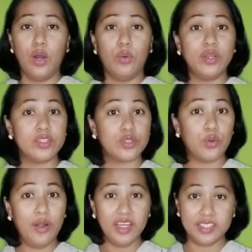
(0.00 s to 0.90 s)
When a
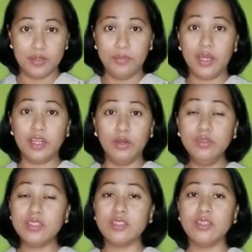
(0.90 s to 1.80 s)
story is a big
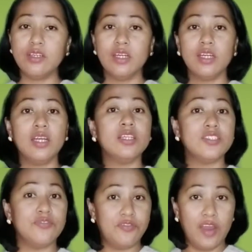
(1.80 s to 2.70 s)
news, it
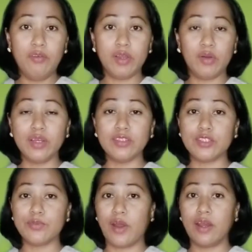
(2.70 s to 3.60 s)
is very quick to
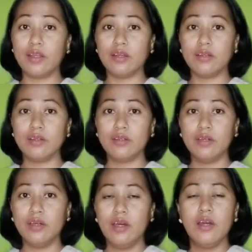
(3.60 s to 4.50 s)
spread.
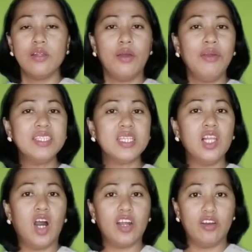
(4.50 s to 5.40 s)
There is a
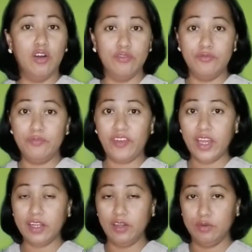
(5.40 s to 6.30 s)
lot of
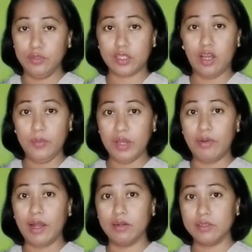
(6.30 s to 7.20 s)
fake news coming
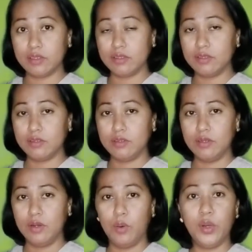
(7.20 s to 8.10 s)
around.
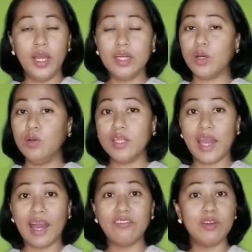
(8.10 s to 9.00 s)
We're not only
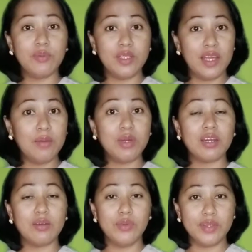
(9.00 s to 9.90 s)
having pandemic,
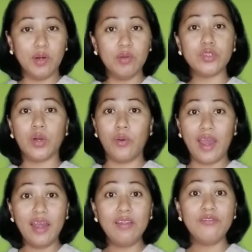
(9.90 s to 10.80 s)
but also
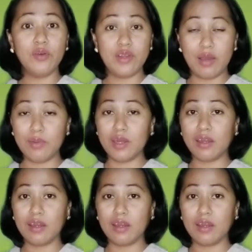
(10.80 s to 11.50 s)
infodemic.